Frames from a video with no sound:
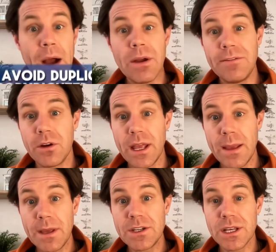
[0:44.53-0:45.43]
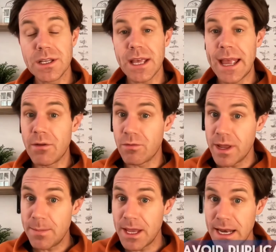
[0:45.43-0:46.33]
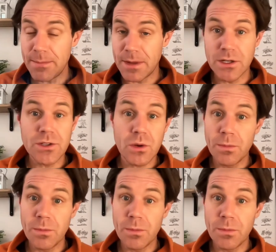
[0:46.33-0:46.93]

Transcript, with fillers: Now, if your image is a repeat image,